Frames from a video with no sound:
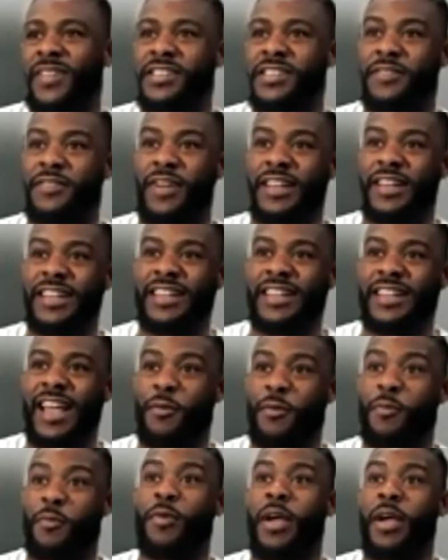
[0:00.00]
because if I did
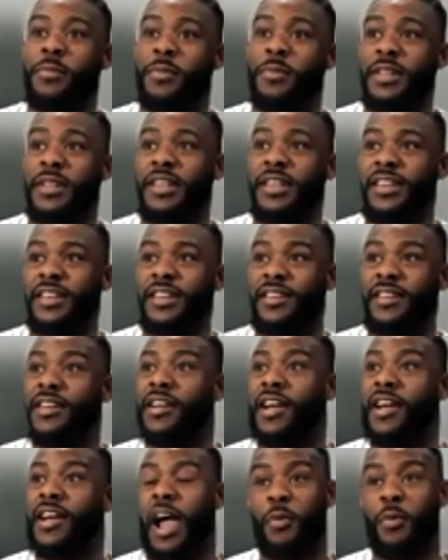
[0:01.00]
that, we
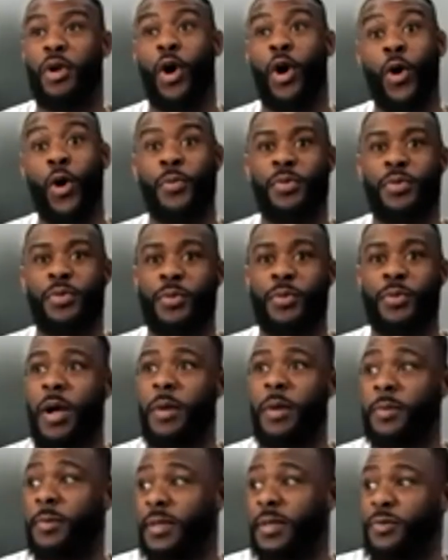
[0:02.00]
probably, I would hope we
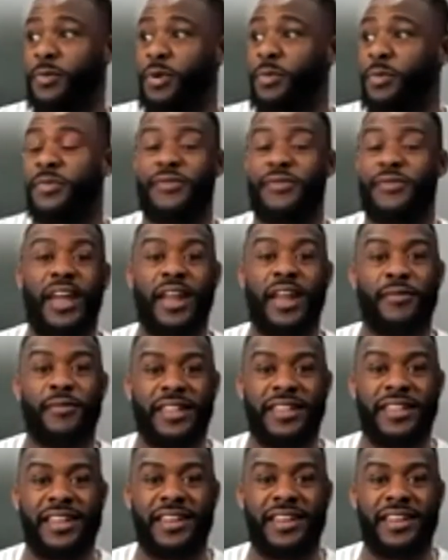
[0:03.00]
probably would have been fighting
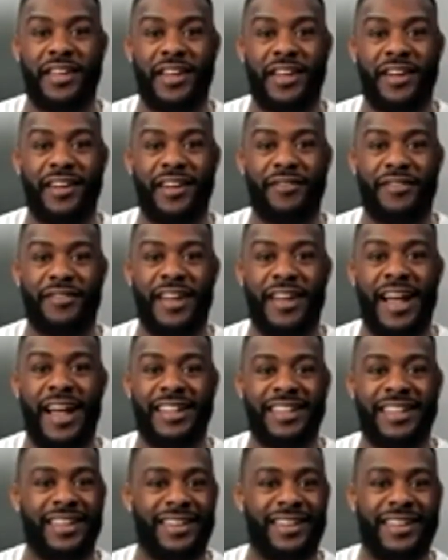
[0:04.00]
right then and there. If
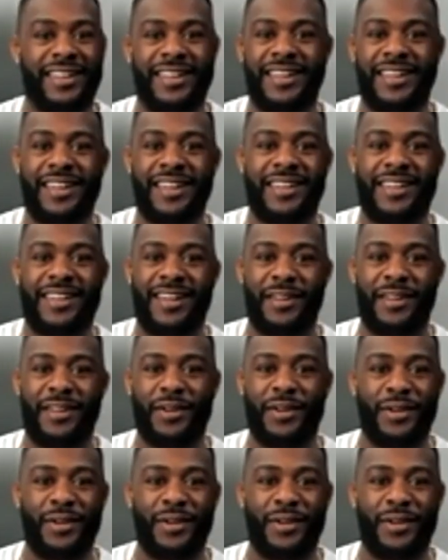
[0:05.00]
not, then